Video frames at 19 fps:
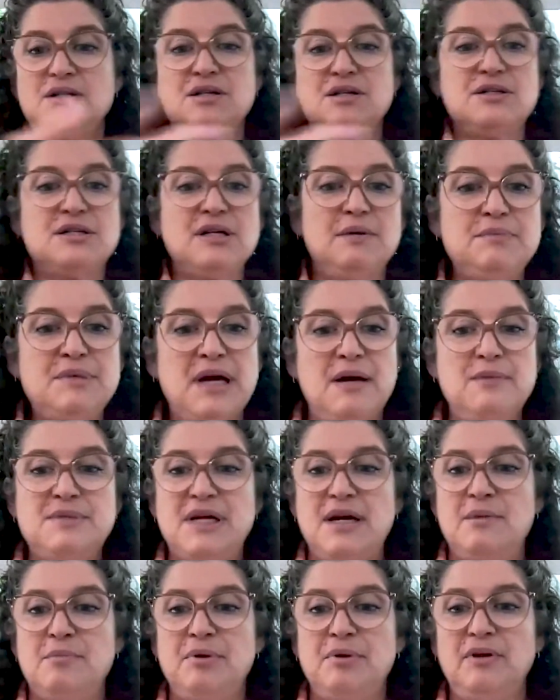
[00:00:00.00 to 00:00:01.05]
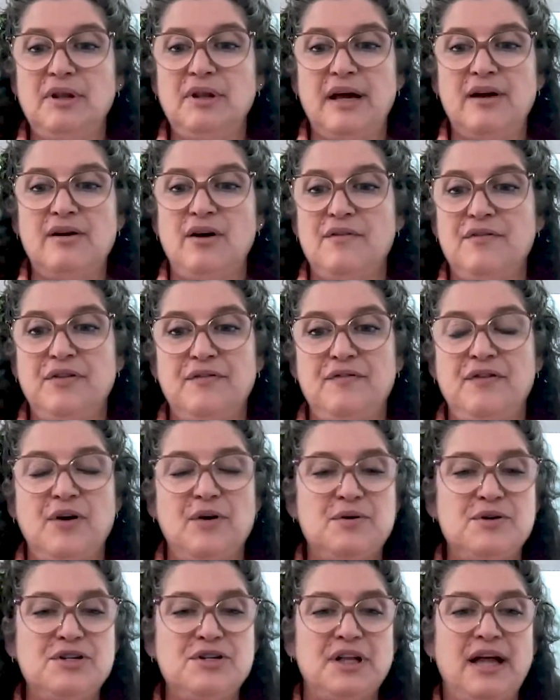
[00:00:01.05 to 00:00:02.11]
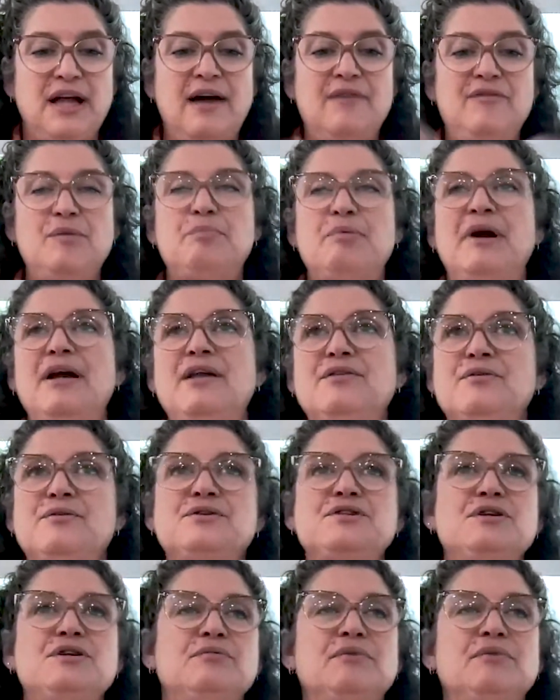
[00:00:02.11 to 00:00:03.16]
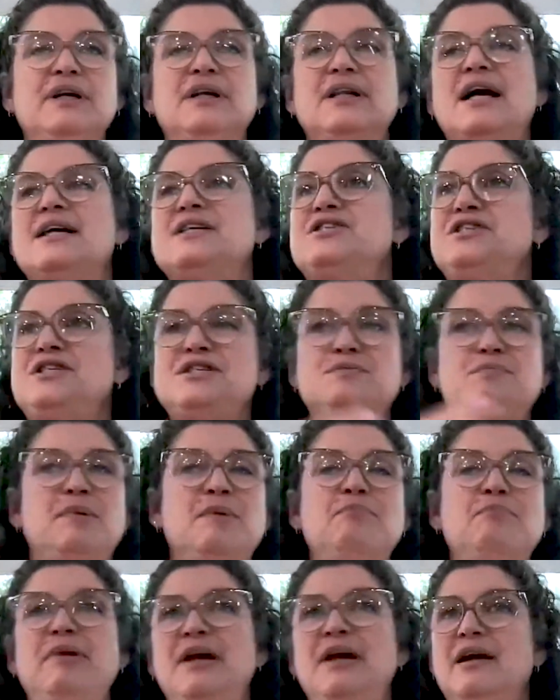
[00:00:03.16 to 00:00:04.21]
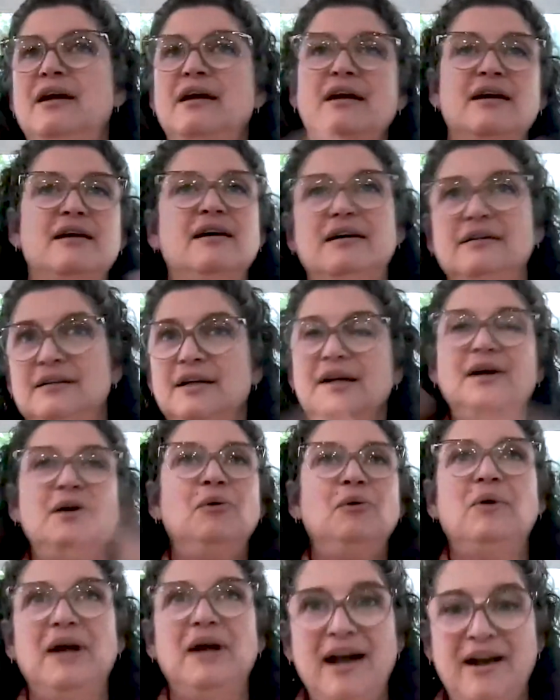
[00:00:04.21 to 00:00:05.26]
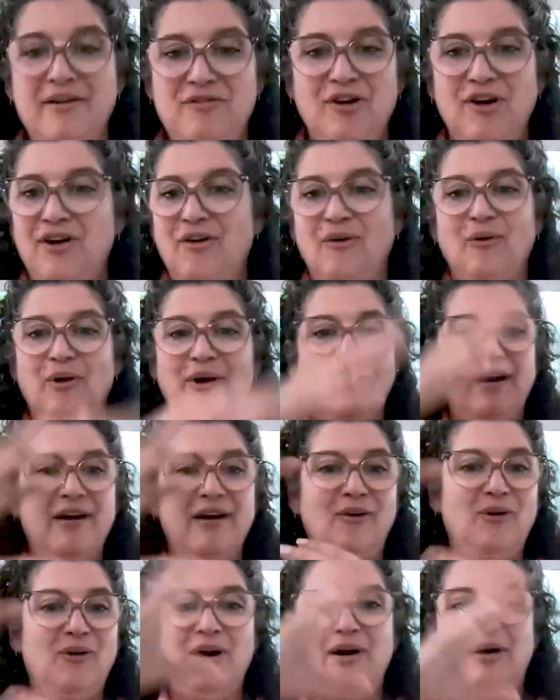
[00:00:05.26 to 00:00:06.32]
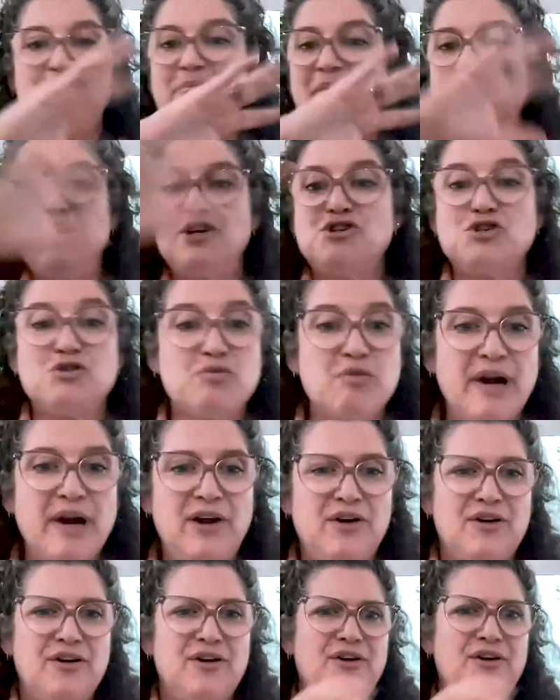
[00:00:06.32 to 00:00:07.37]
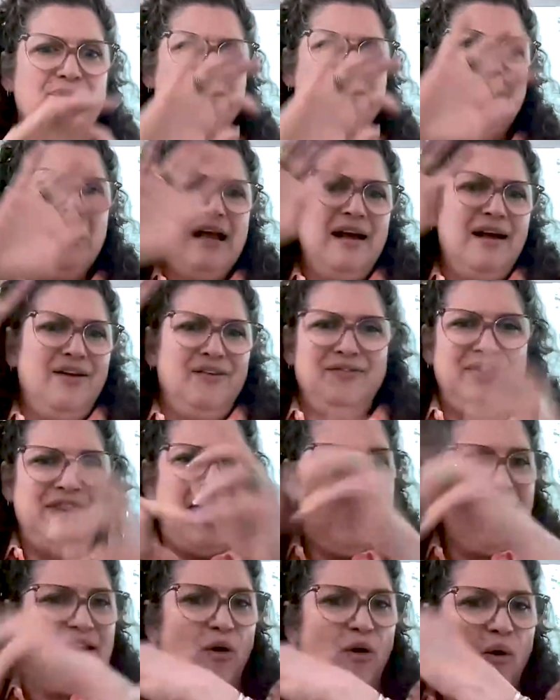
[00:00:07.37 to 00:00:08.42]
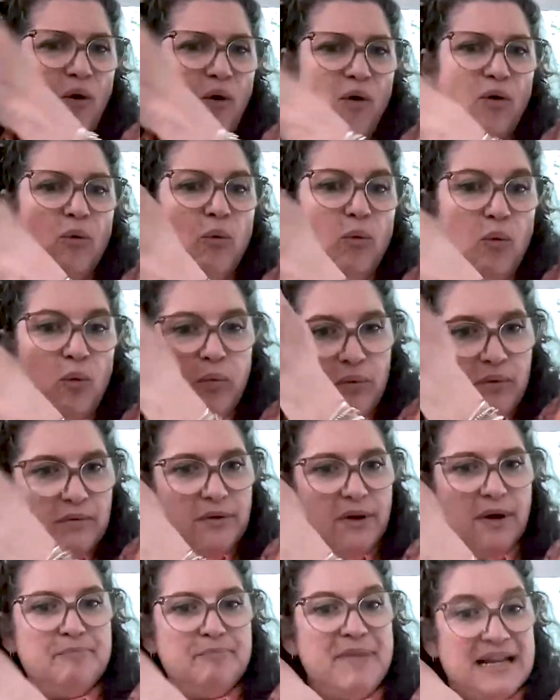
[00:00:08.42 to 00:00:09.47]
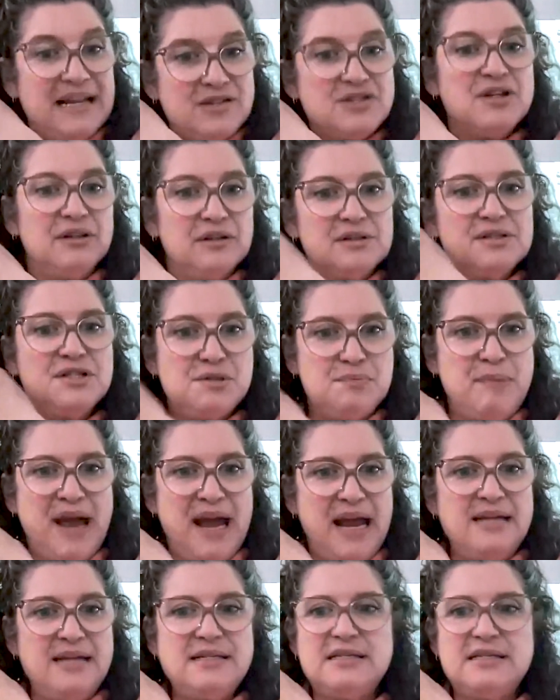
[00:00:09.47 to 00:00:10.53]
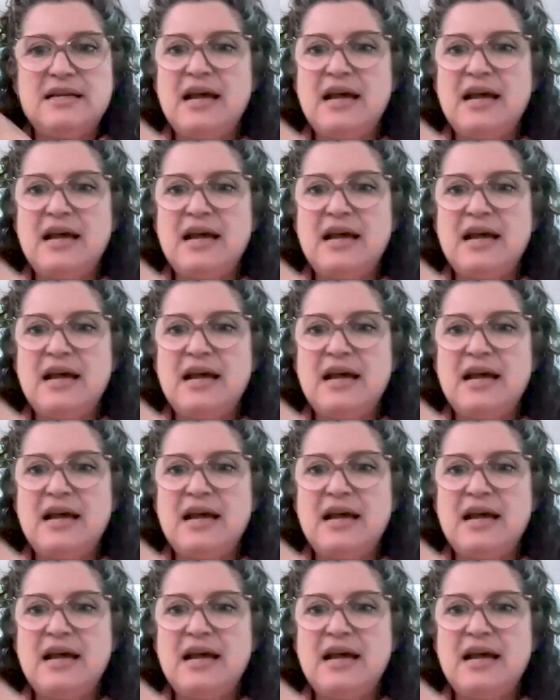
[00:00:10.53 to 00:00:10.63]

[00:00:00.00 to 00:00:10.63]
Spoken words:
So sometimes Amber will get off the phone, she'll have a breakthrough, she'll realize she's been being whatever or being triggered or that whole mental space.